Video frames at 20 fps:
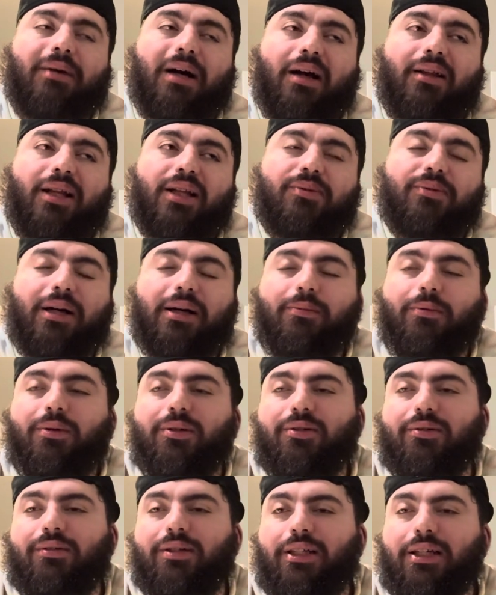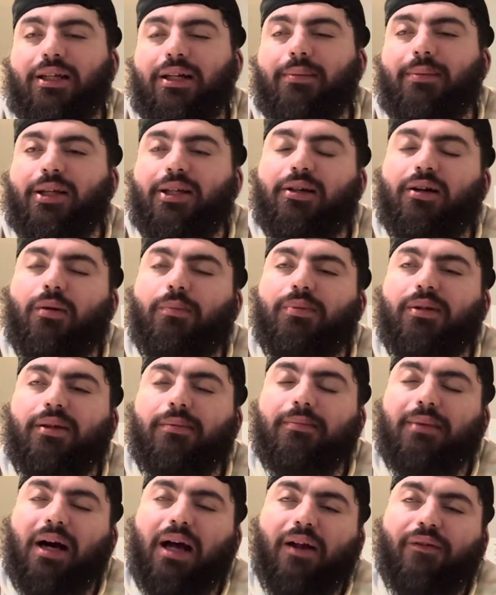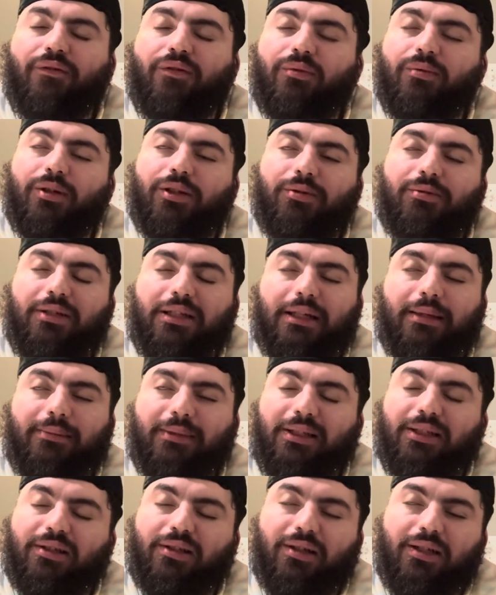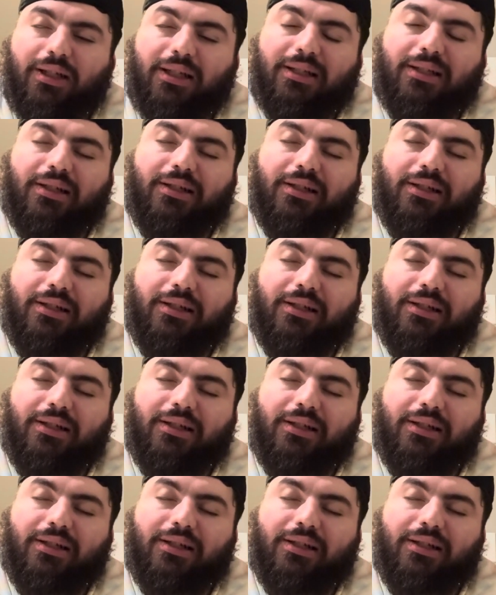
that's why I'm always on here and I'm like, y'all, be mindful when you DM these artists